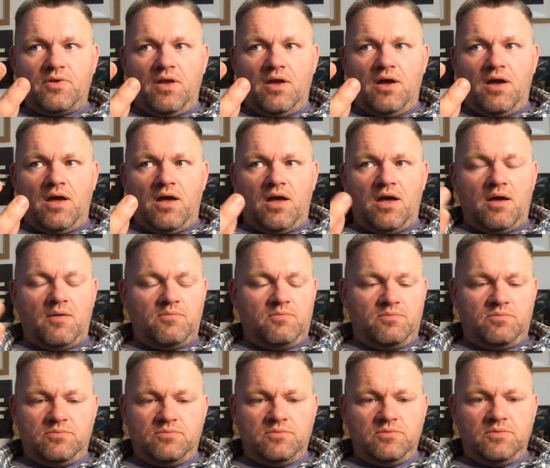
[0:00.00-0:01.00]

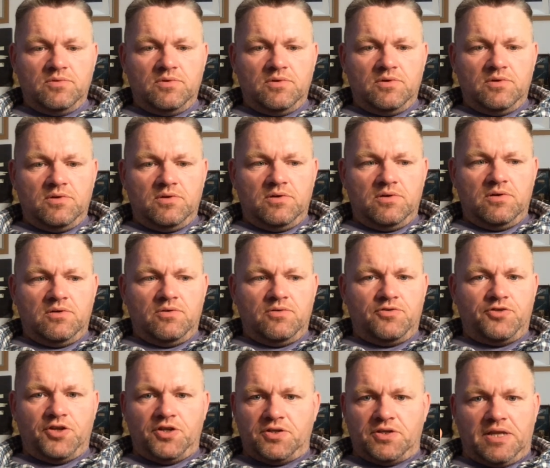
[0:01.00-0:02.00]

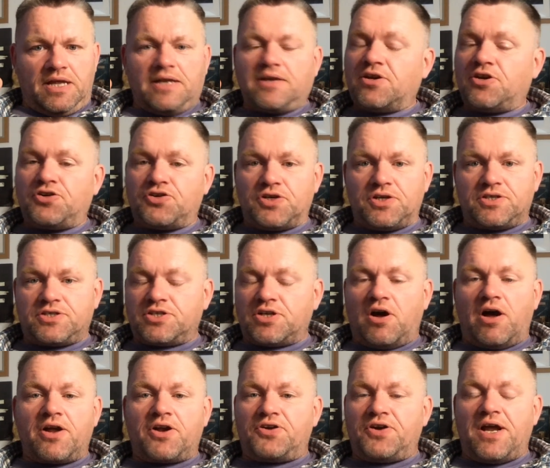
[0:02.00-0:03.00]
that then
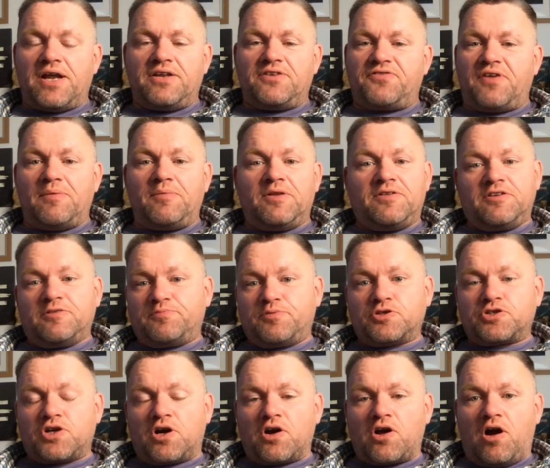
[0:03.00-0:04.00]
started creating his family. This
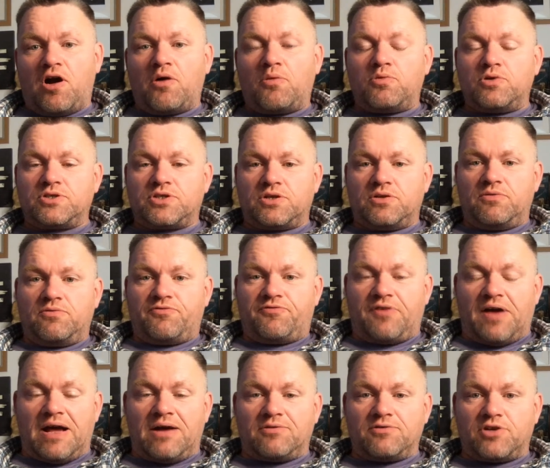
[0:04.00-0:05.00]
Bushart cock was
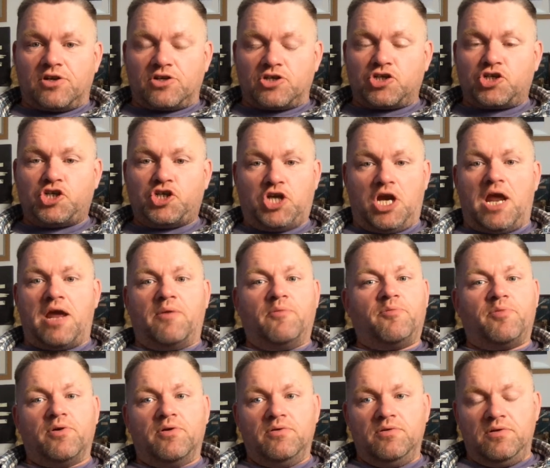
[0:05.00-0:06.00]
found on a
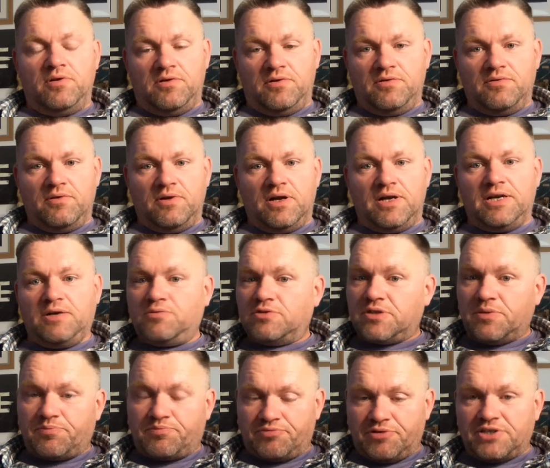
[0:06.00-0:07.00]
ship, and it was
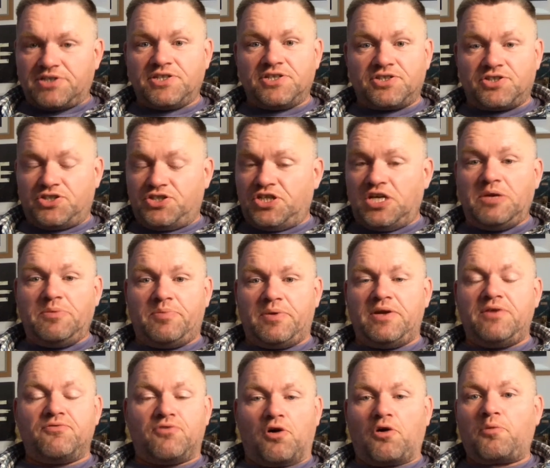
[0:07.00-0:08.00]
a British
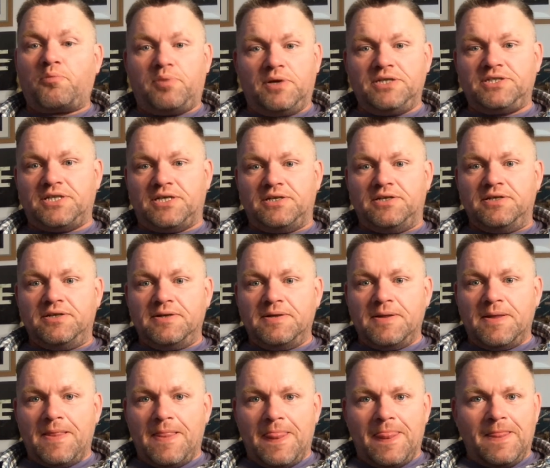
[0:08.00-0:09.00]
GB wrong pigeon.
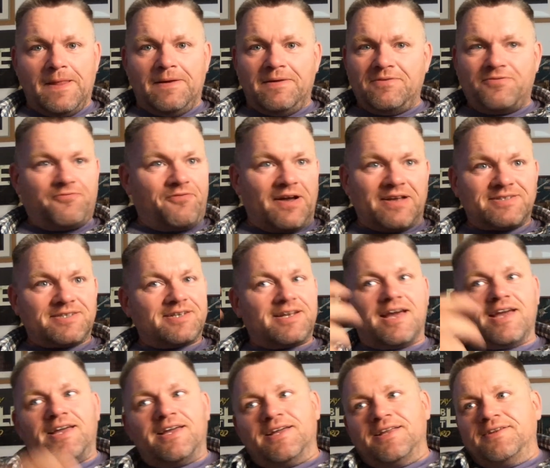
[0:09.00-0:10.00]
It's
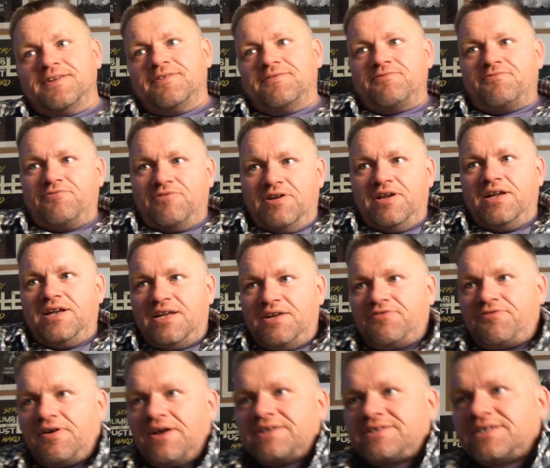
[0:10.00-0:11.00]
fascinating, really
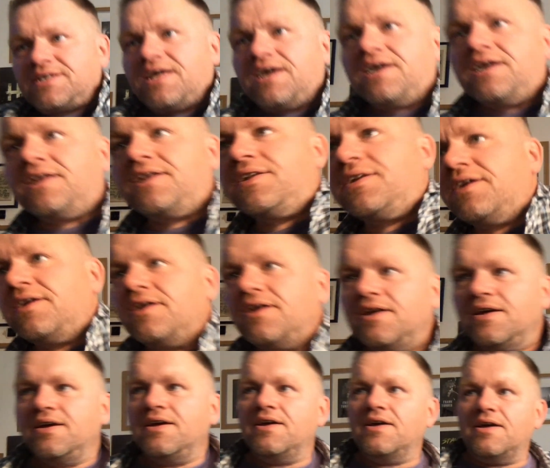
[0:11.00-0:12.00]
fascinating.
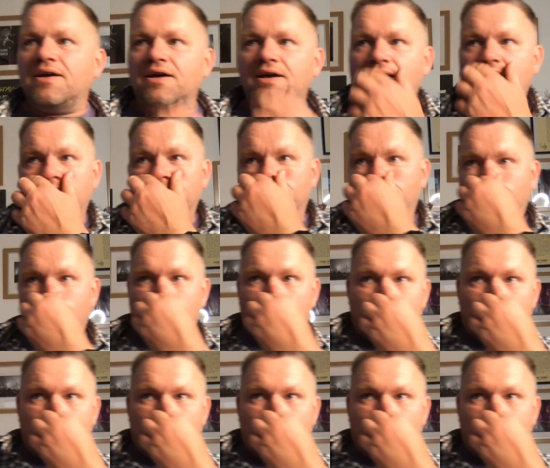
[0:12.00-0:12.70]
You